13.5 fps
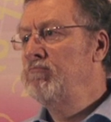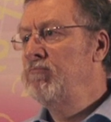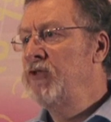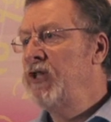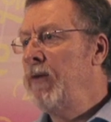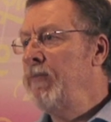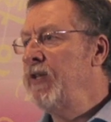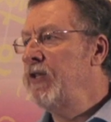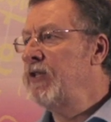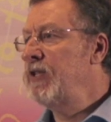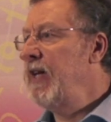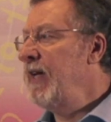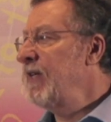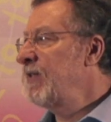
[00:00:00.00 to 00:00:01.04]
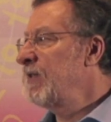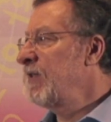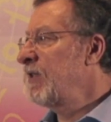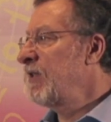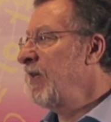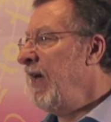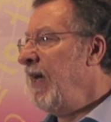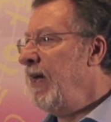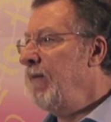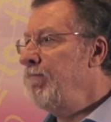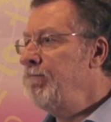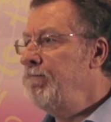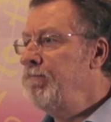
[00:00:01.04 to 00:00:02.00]
something stays the
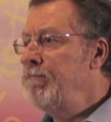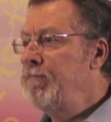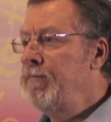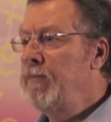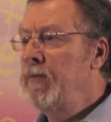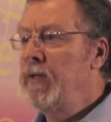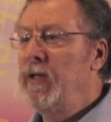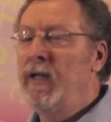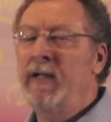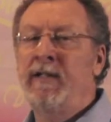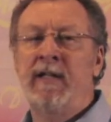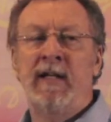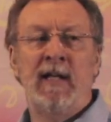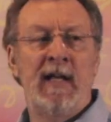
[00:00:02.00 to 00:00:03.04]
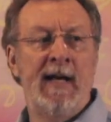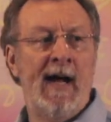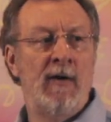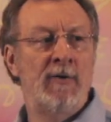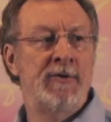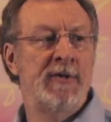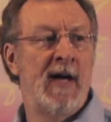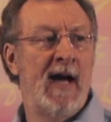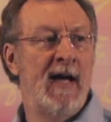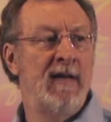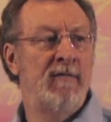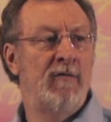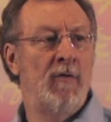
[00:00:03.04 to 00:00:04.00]
same until an
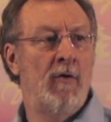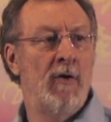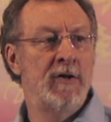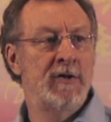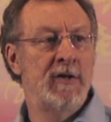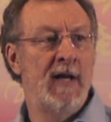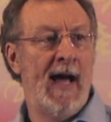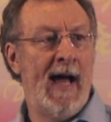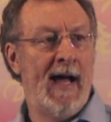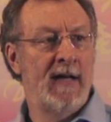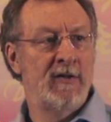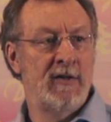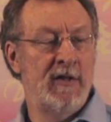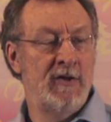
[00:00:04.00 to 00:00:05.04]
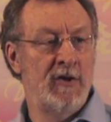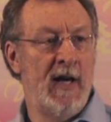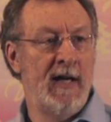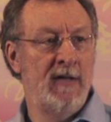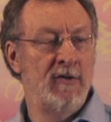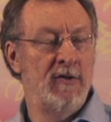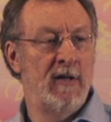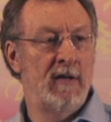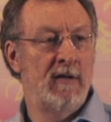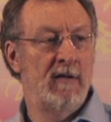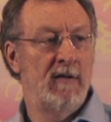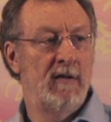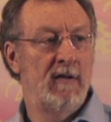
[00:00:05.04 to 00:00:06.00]
outside force acts to change it.
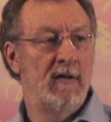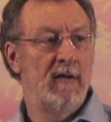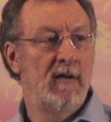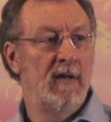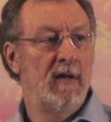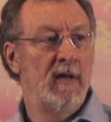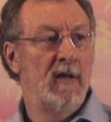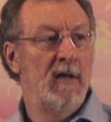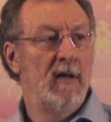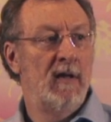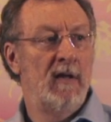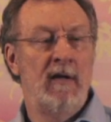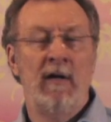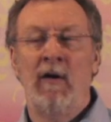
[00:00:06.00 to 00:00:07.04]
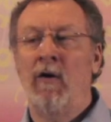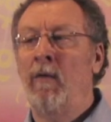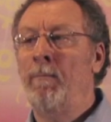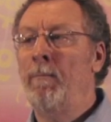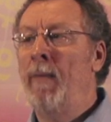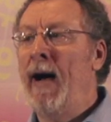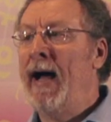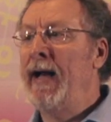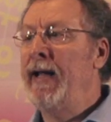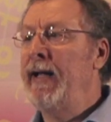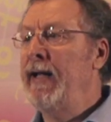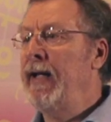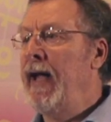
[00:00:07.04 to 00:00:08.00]
You know, a
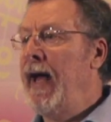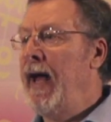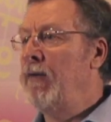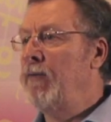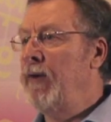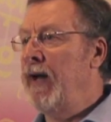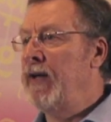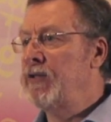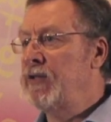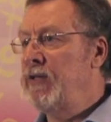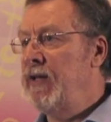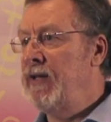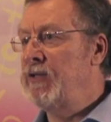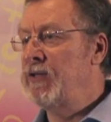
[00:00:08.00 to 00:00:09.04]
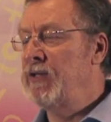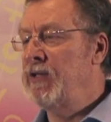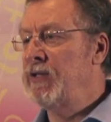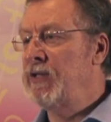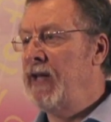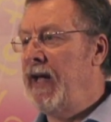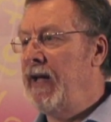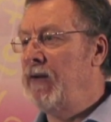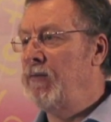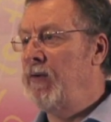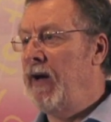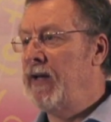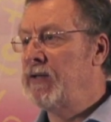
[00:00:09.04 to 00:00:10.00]
body at rest tends to stay at
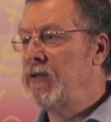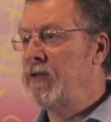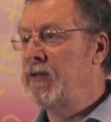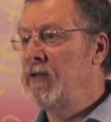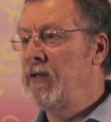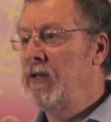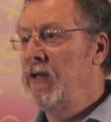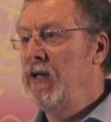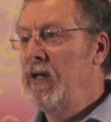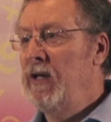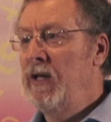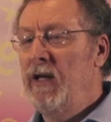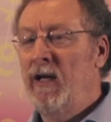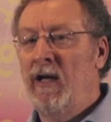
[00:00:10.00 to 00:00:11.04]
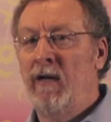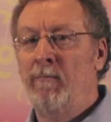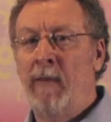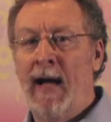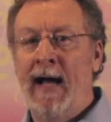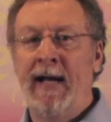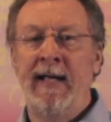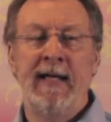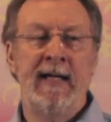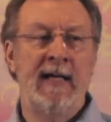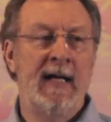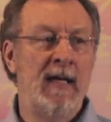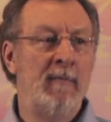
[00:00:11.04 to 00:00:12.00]
rest. A
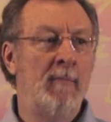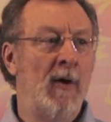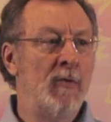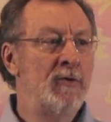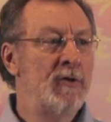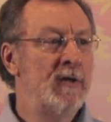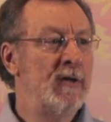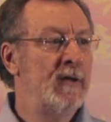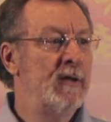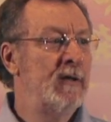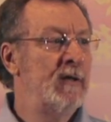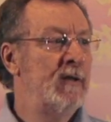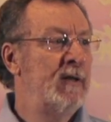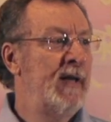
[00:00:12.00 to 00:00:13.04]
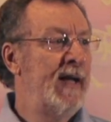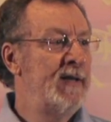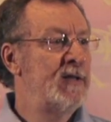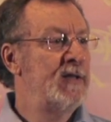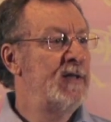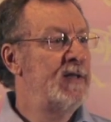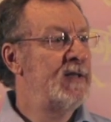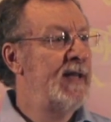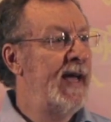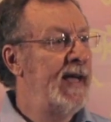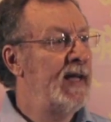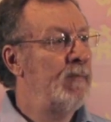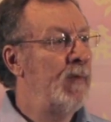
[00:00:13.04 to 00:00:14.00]
body in motion tends to
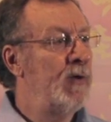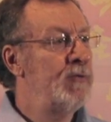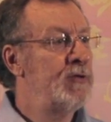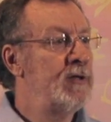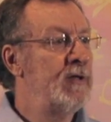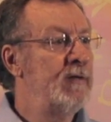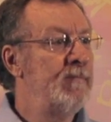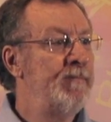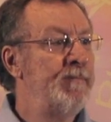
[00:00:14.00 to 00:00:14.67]
stay in motion.